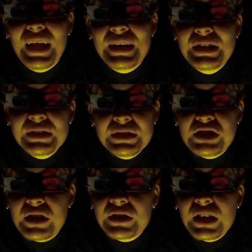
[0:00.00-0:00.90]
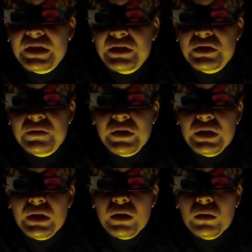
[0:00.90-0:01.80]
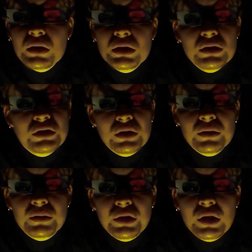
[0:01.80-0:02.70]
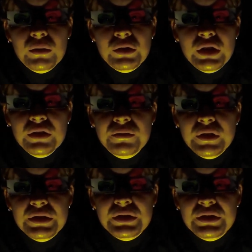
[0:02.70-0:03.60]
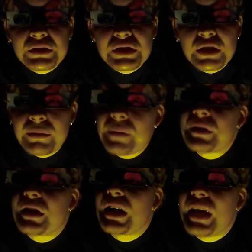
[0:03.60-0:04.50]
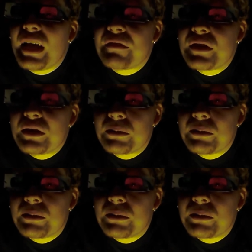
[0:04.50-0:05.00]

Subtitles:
And share and like this video so, you know, your other friends can see it. Maybe they have